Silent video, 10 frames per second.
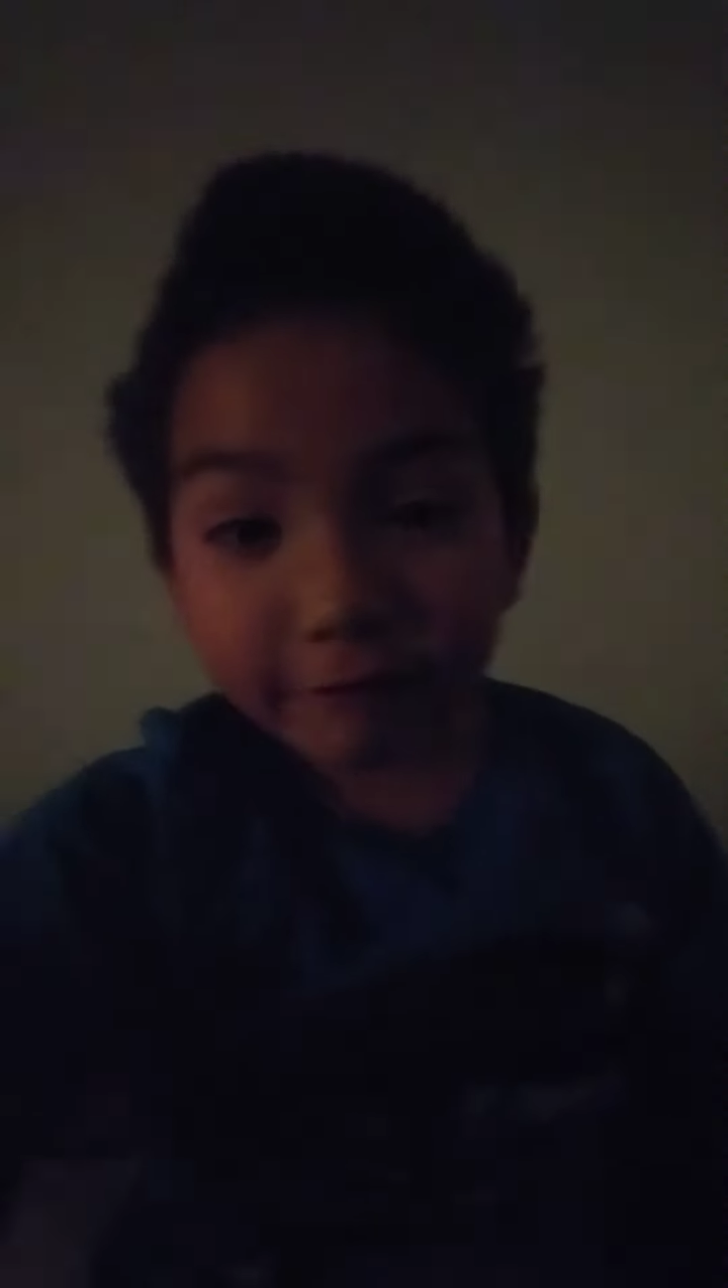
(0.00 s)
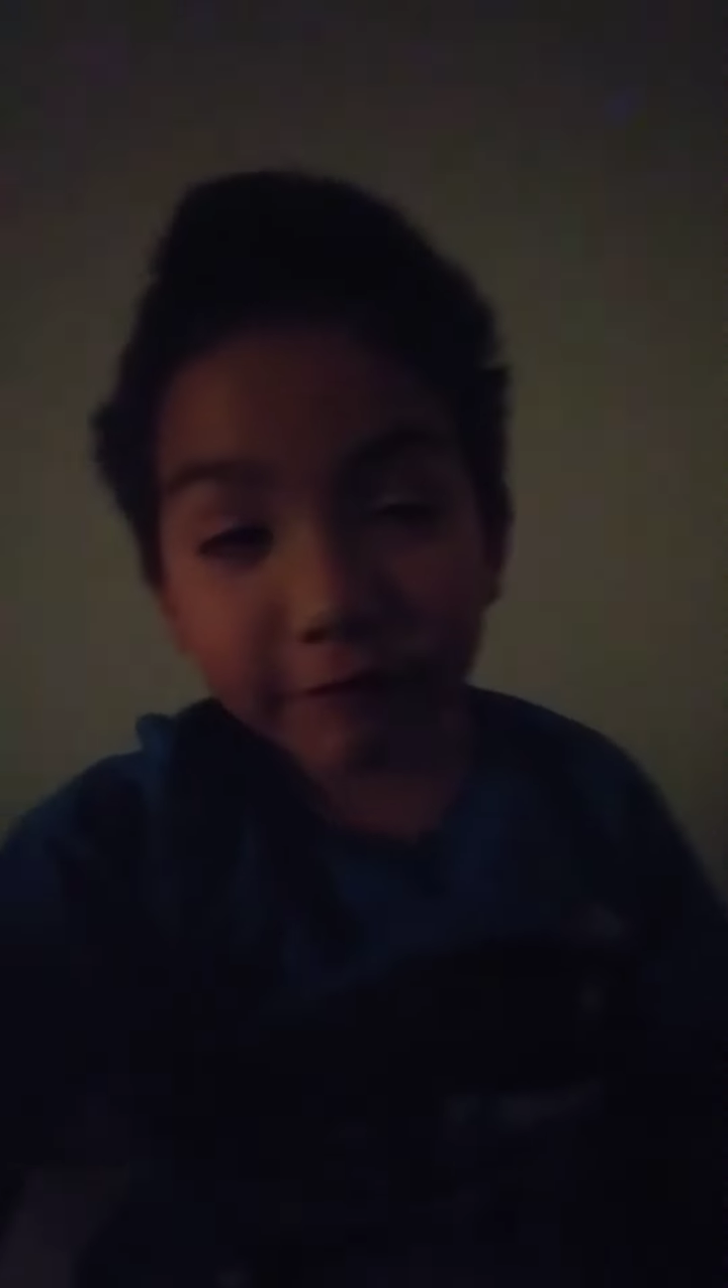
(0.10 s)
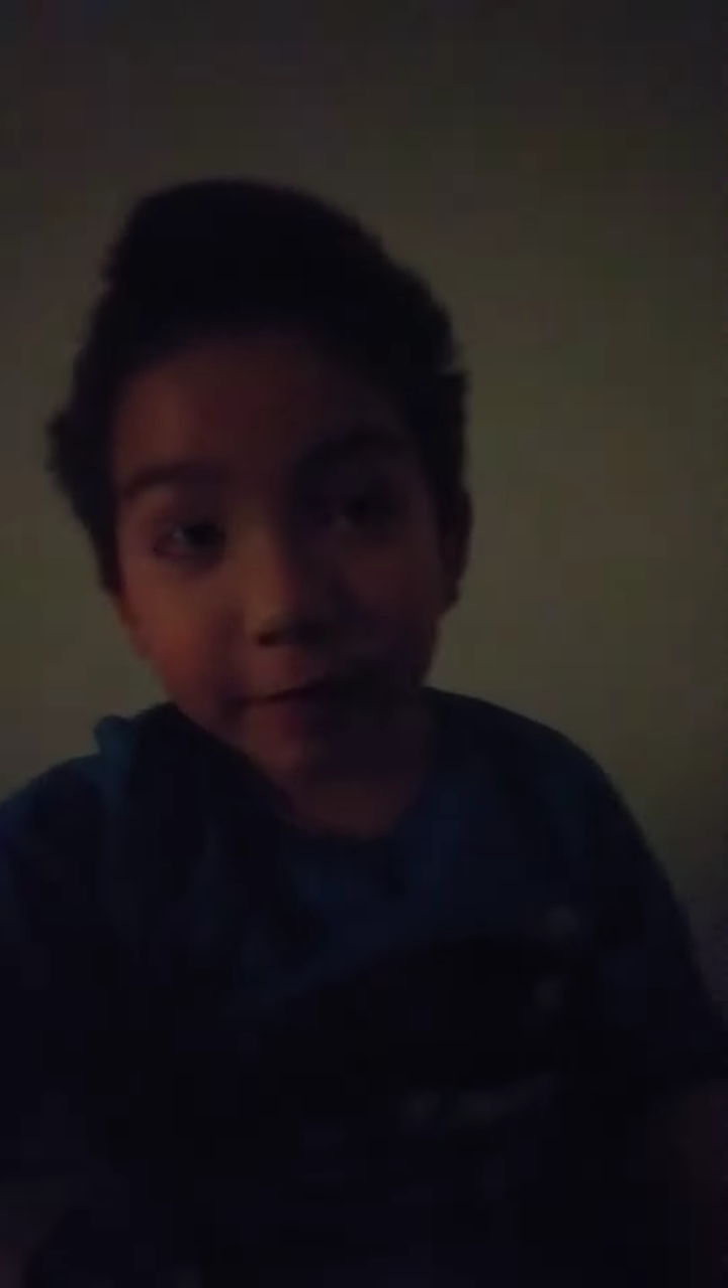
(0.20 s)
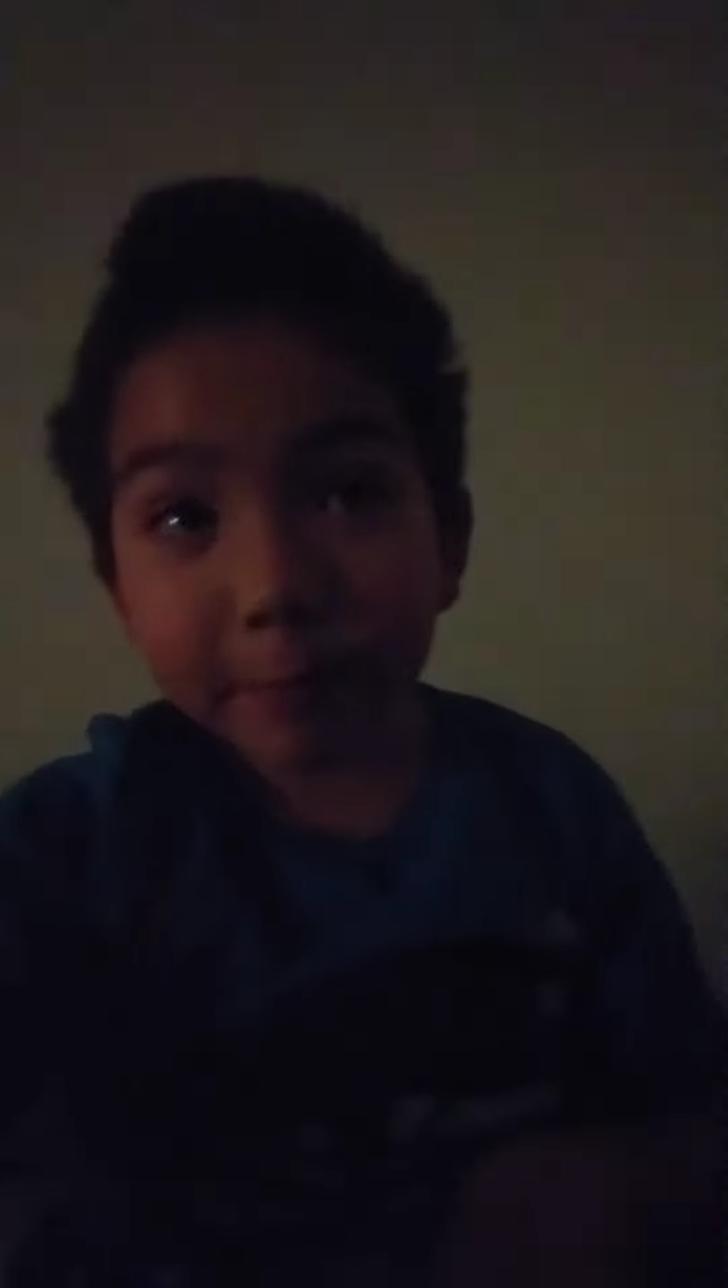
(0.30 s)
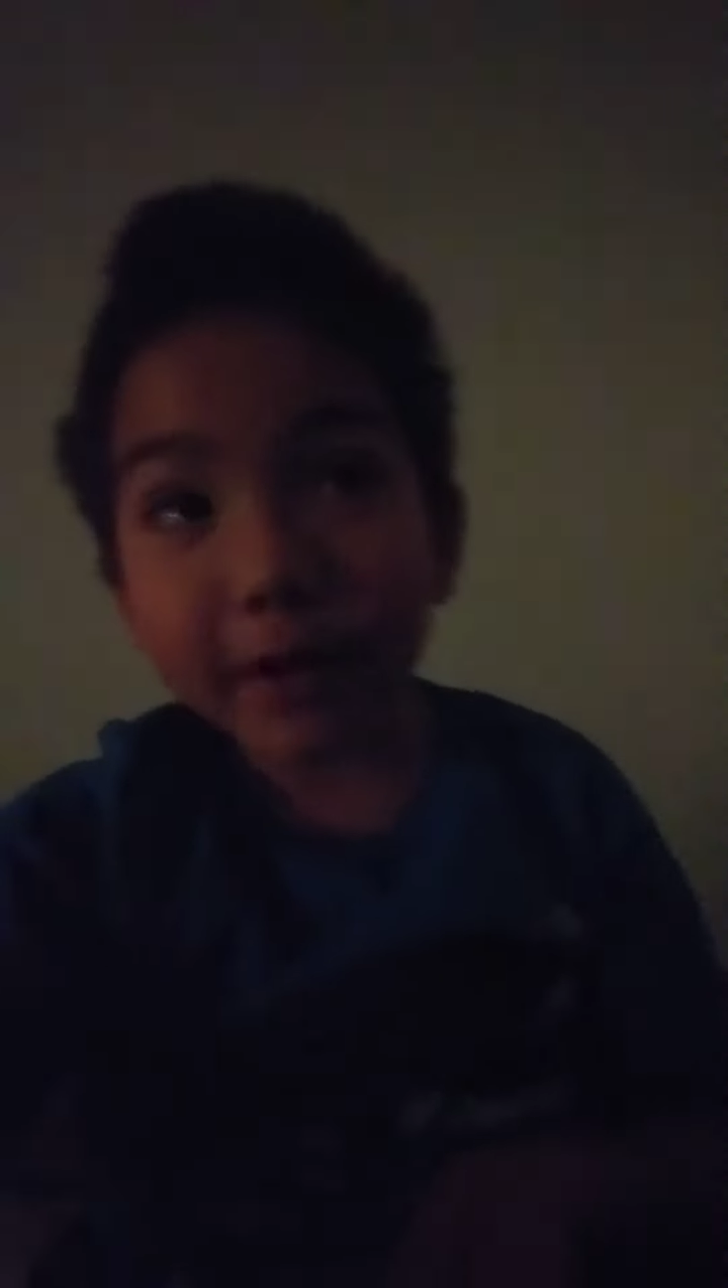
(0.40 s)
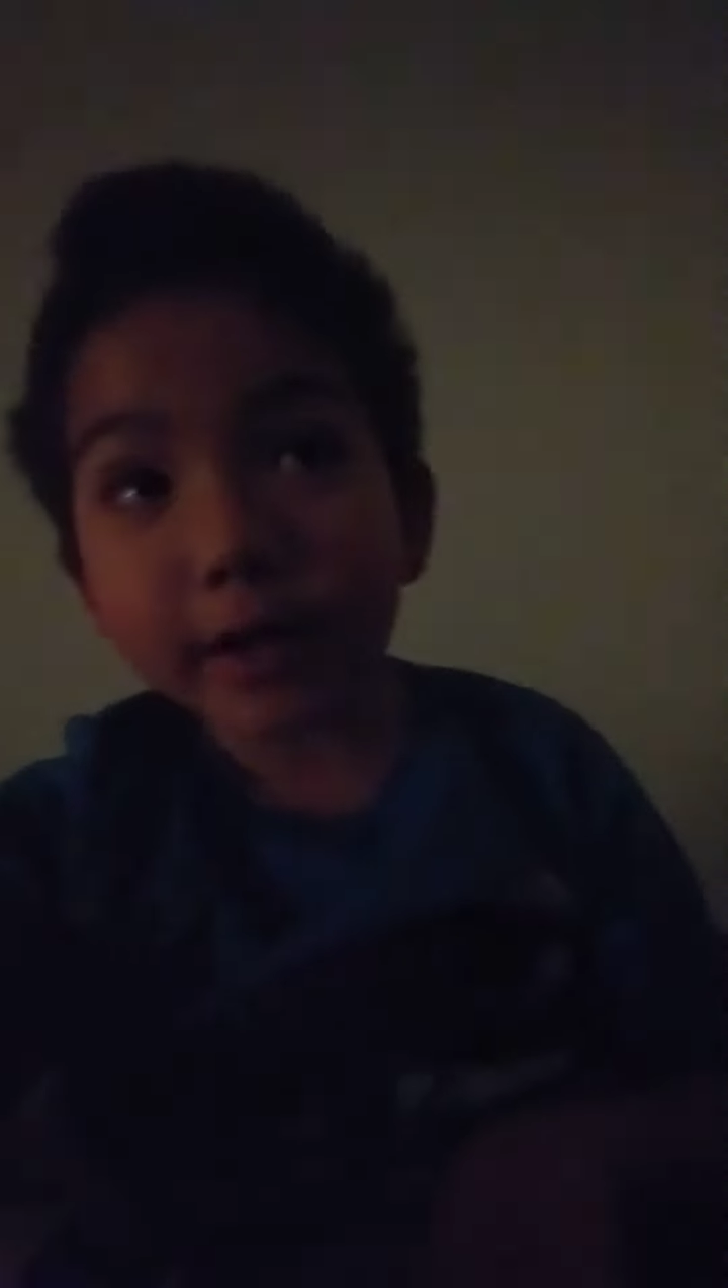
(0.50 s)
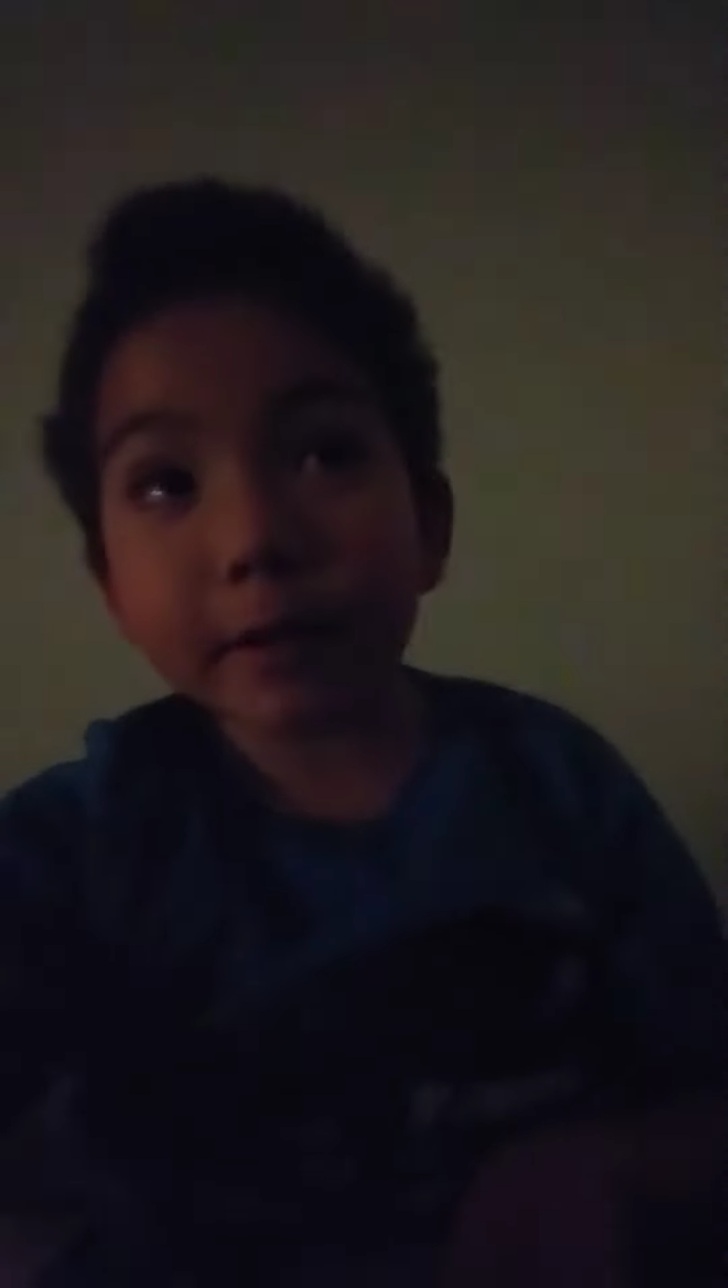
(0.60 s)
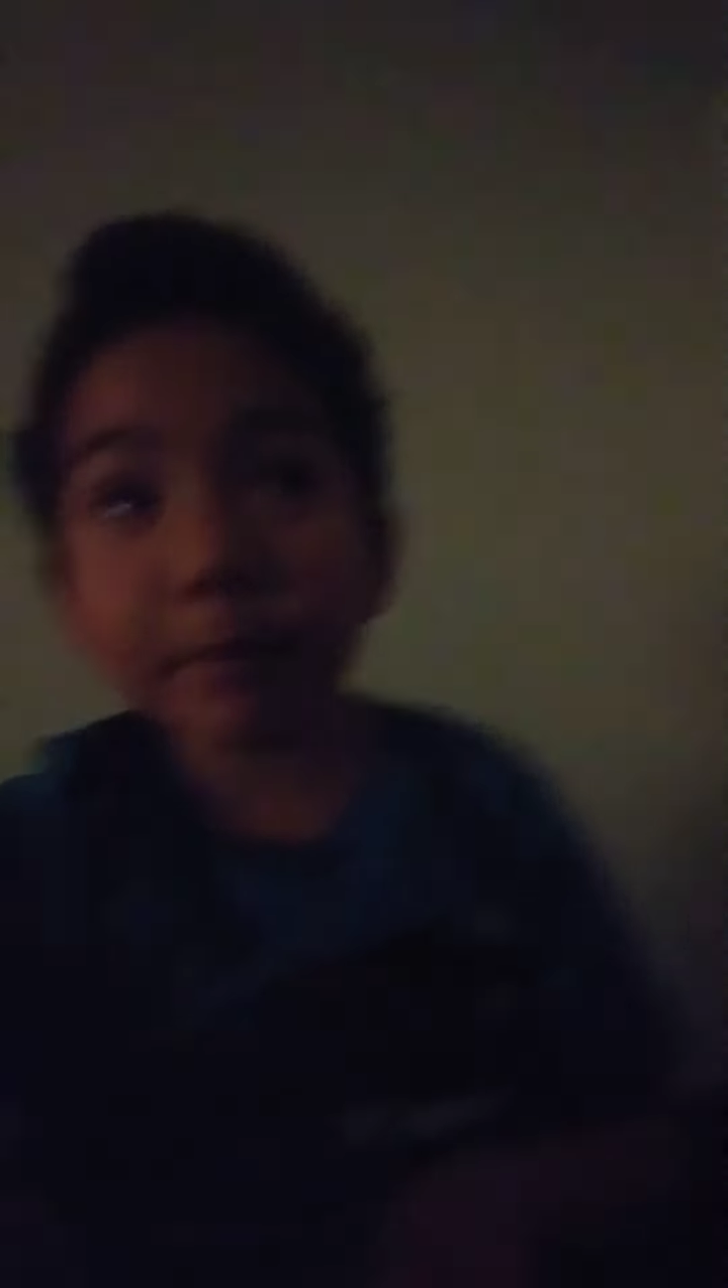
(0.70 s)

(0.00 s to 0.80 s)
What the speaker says: Flipaclip,